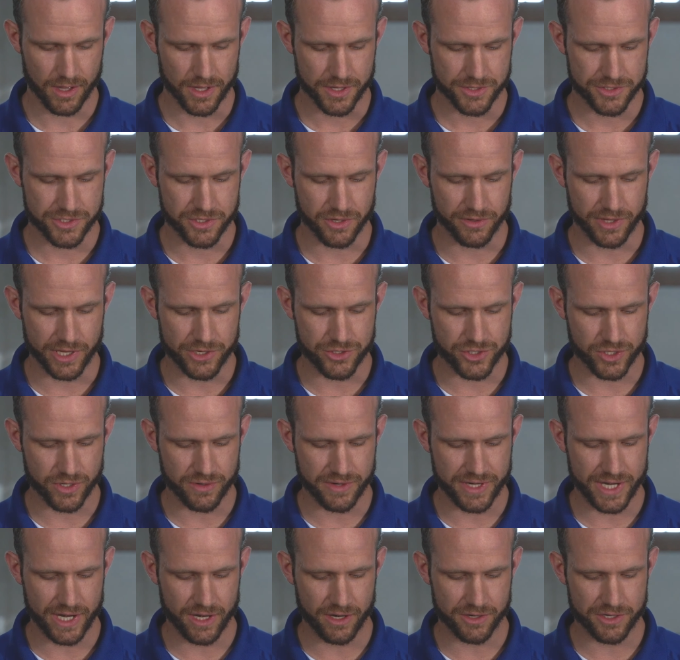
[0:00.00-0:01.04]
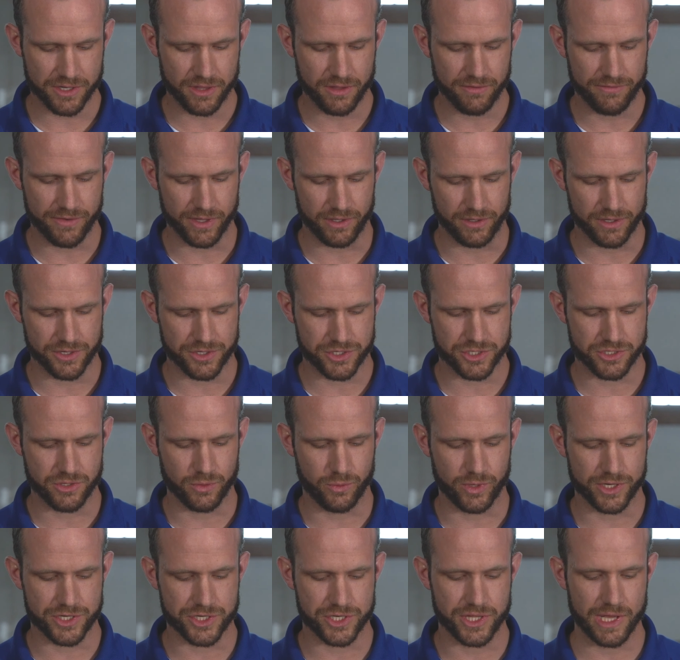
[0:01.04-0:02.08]
So they drew near to the village to
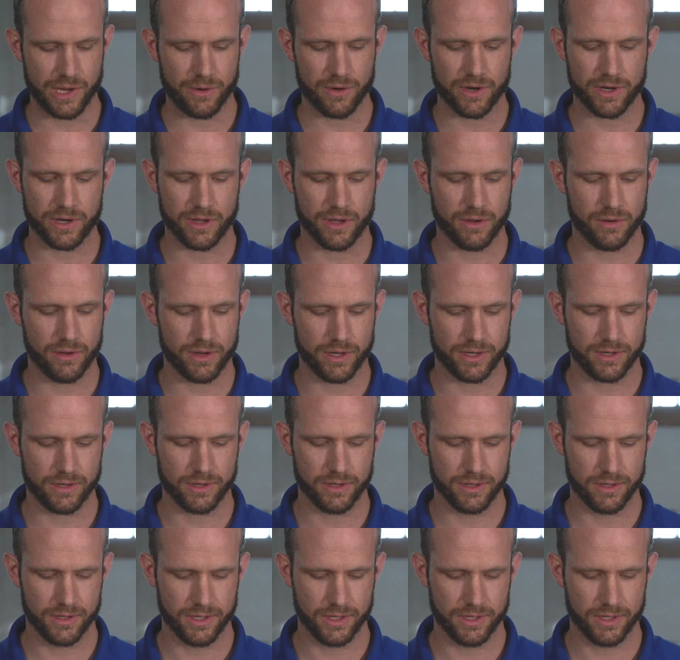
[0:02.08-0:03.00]
which they were going.